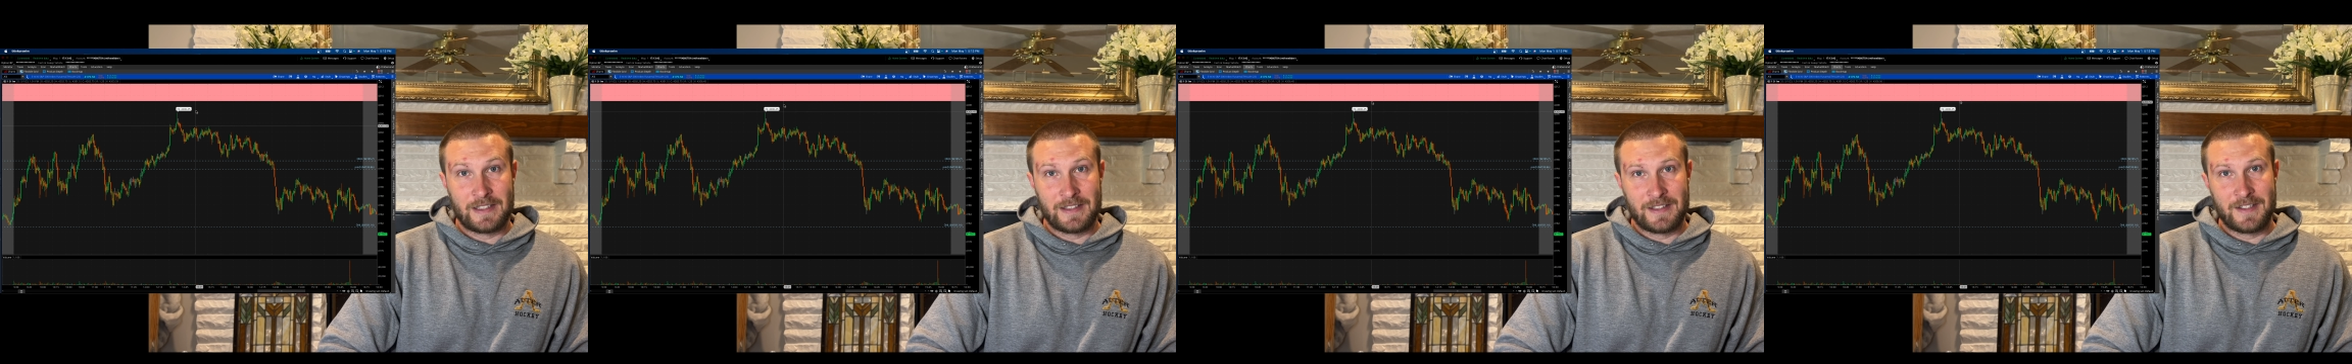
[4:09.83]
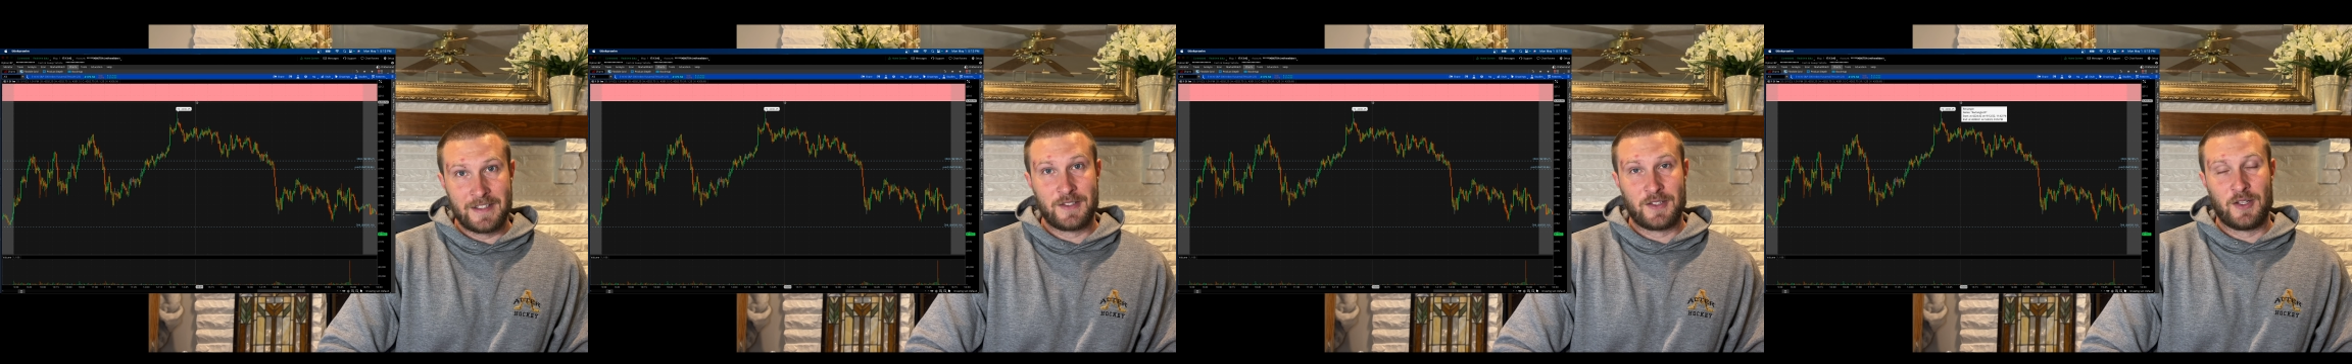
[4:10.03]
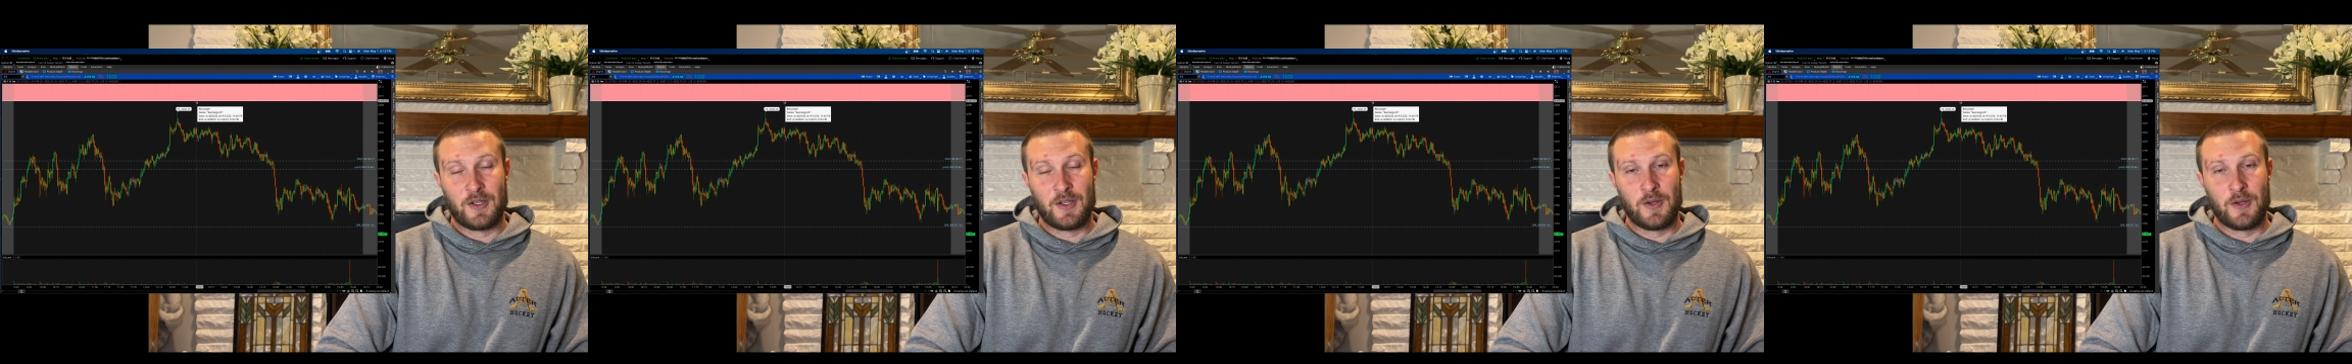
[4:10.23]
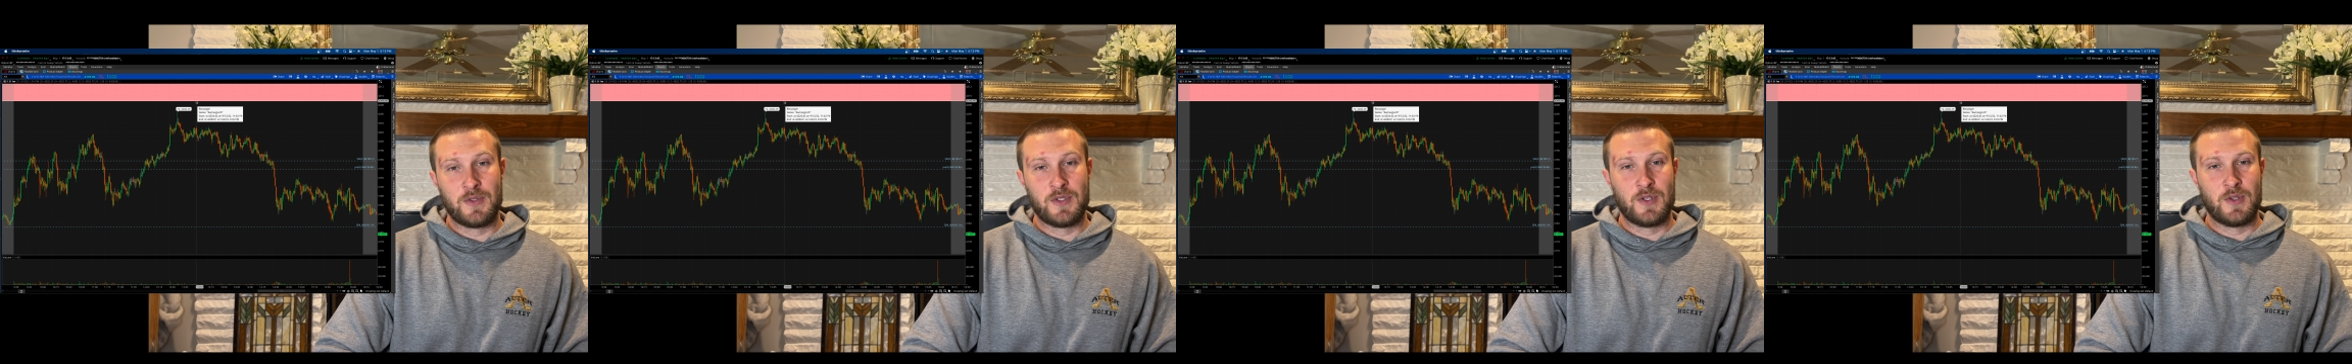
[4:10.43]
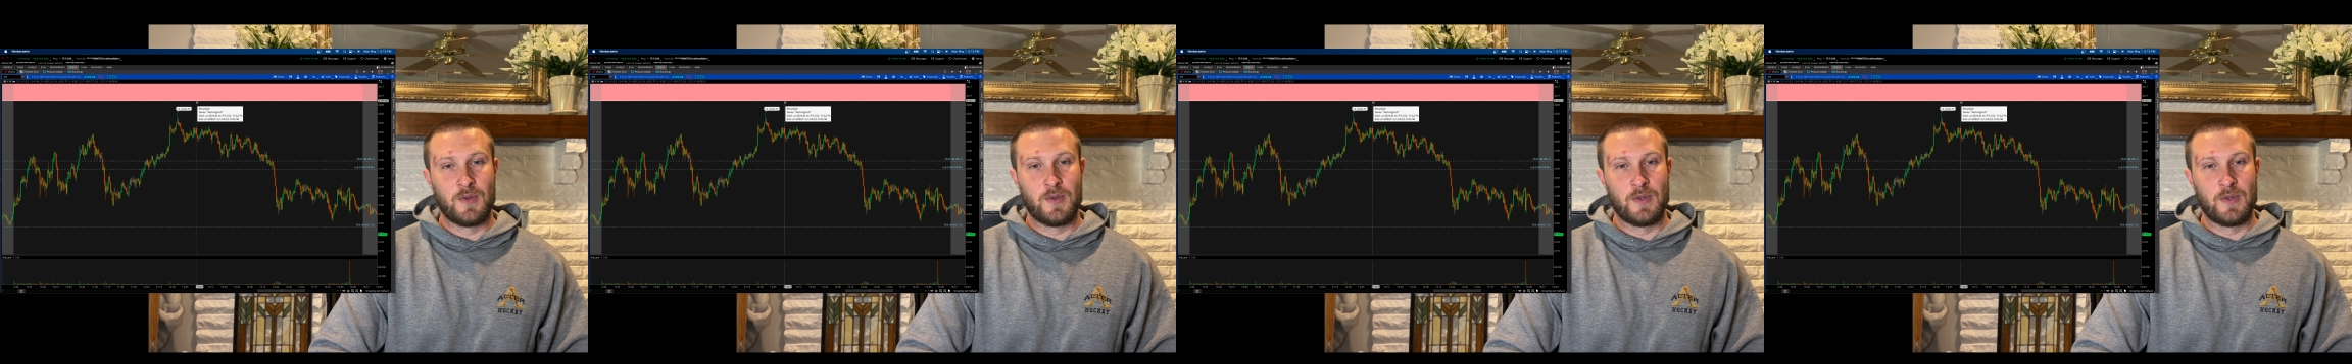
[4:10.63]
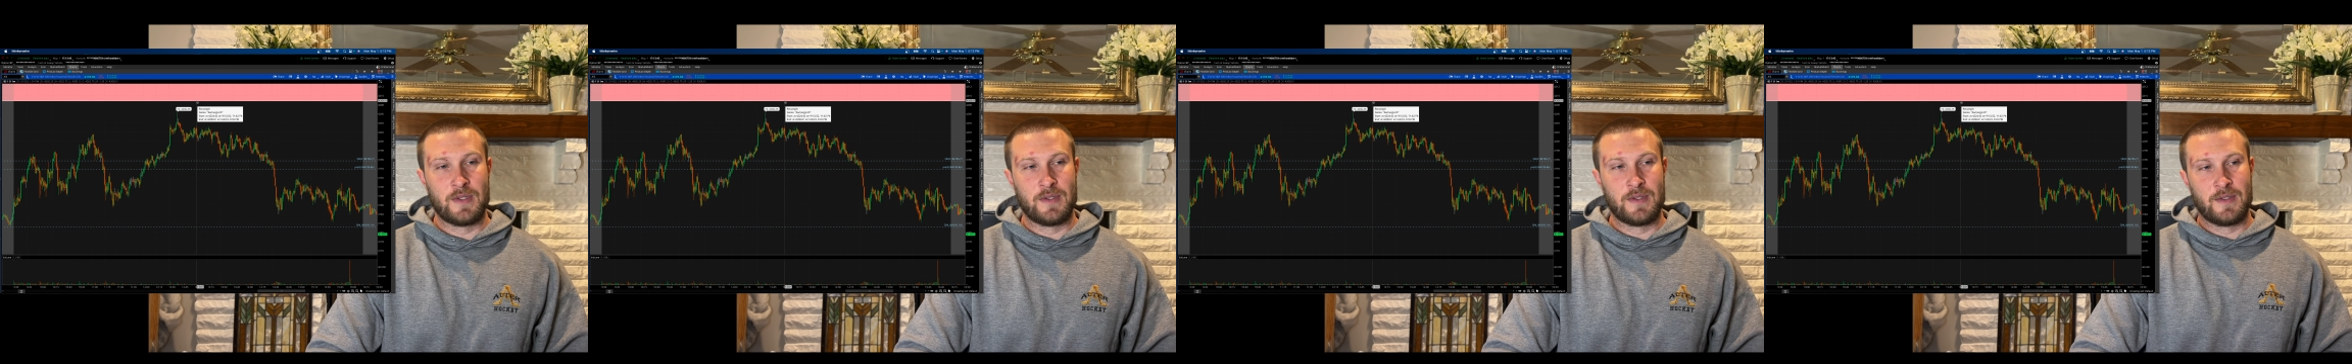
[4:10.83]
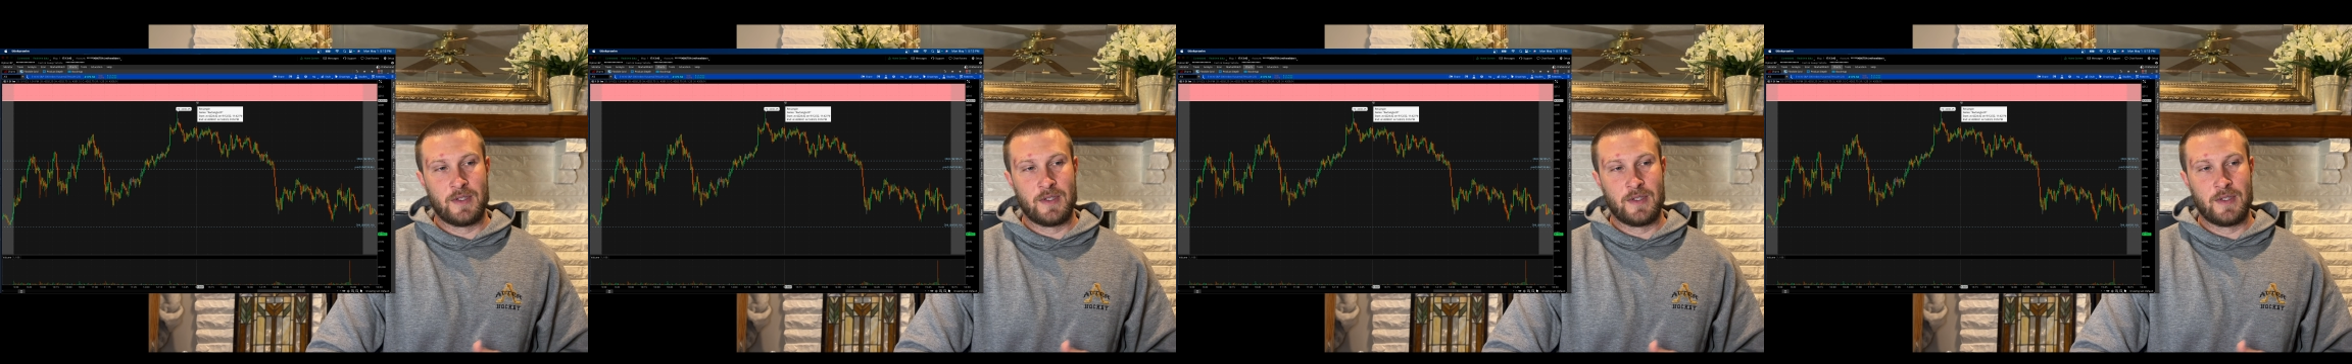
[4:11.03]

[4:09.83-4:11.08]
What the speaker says: this close to